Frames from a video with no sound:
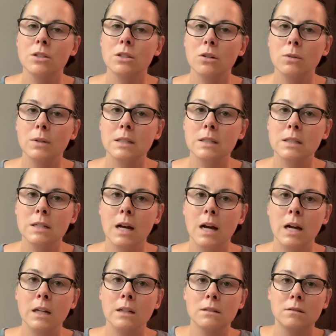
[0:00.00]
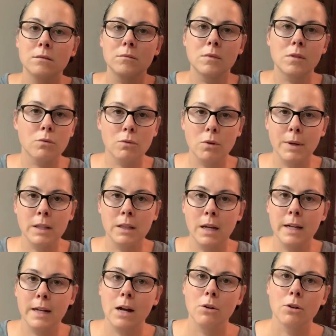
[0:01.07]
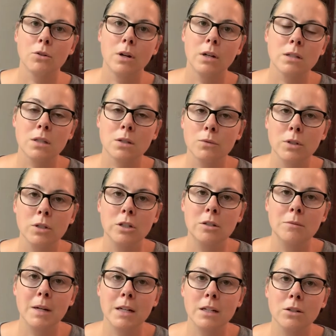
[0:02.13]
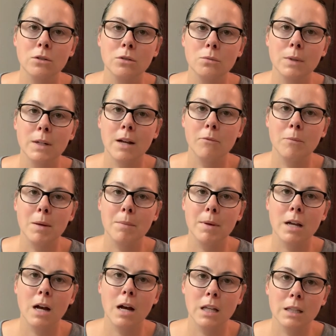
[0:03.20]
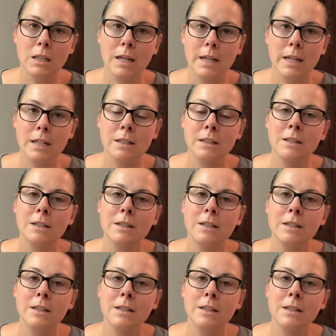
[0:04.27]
So it's not throwing light out across the room. I know when I have my big Ott-Lite,